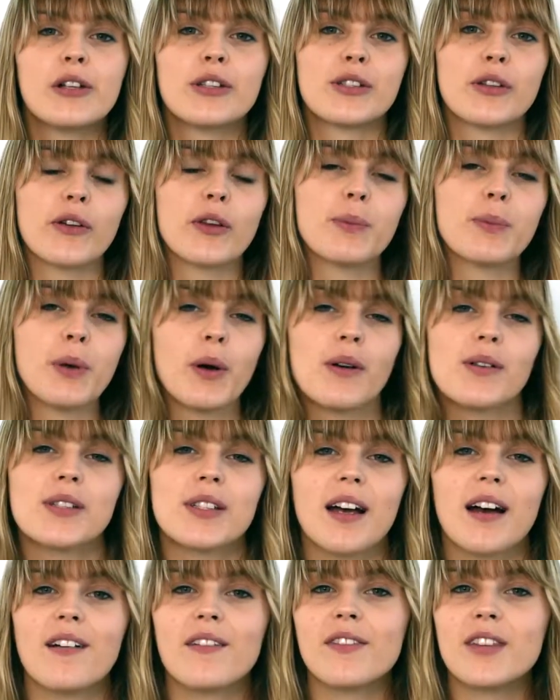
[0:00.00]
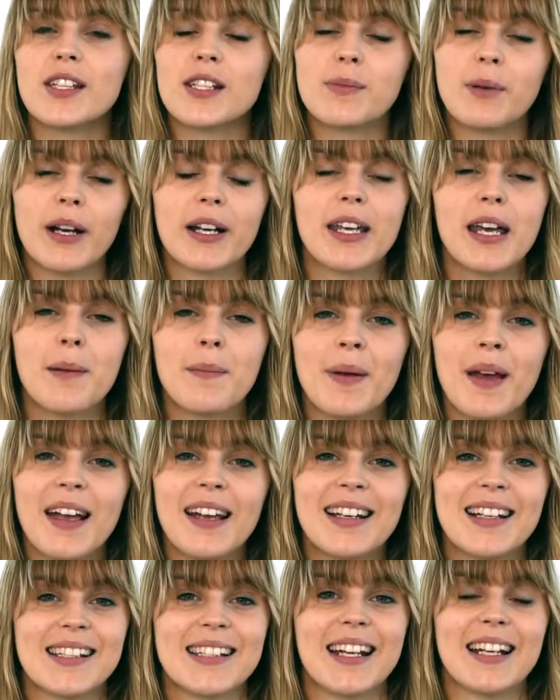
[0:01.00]
So the pros of the smart
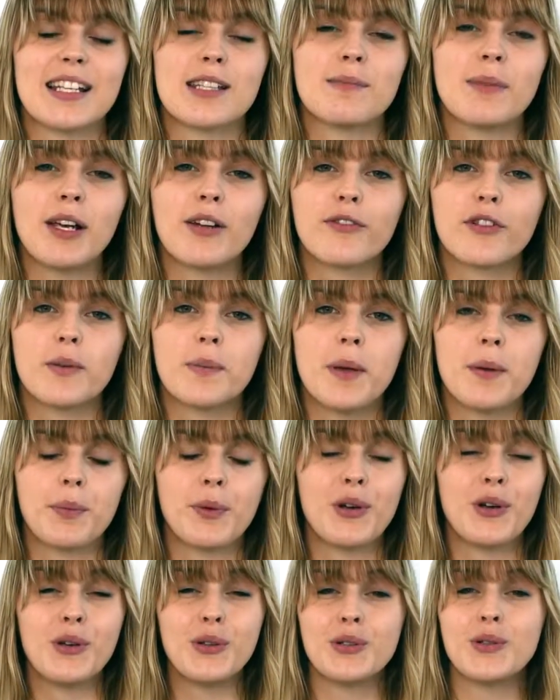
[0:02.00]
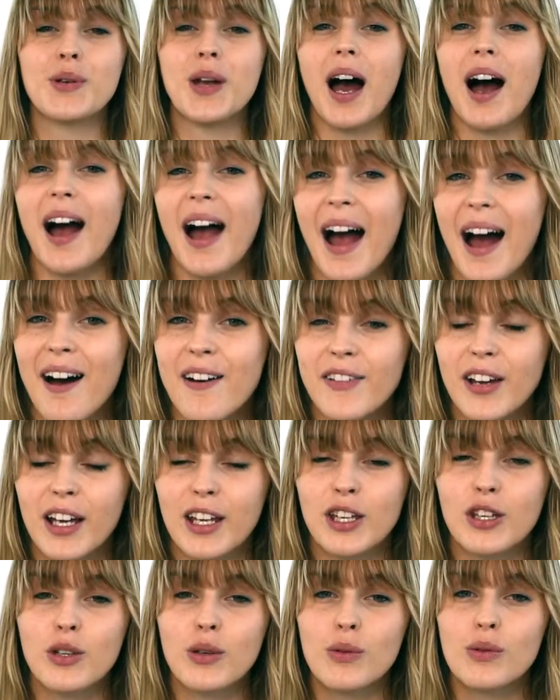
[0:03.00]
campaign is that it's made for people who do not have
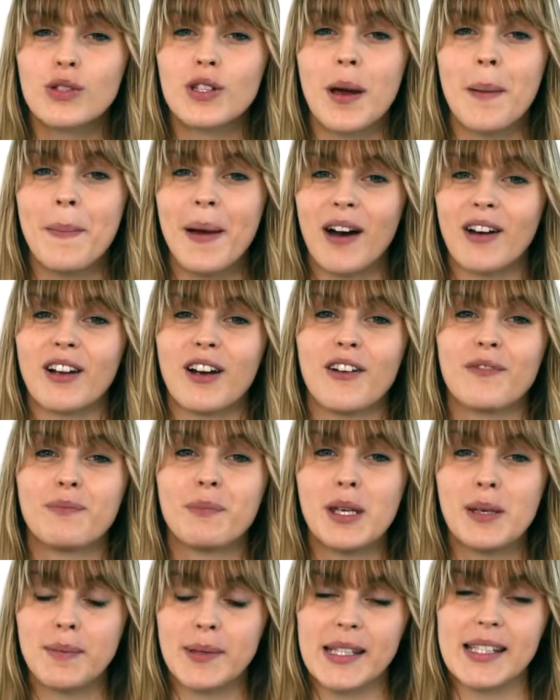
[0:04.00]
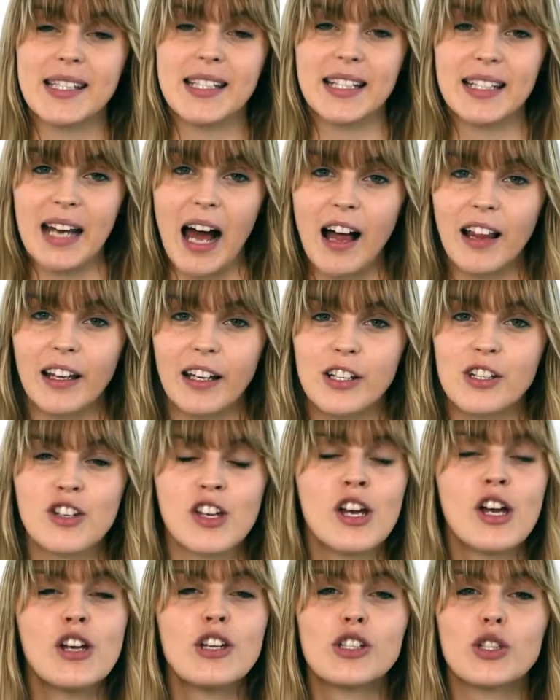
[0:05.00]
a huge amount of PPC knowledge.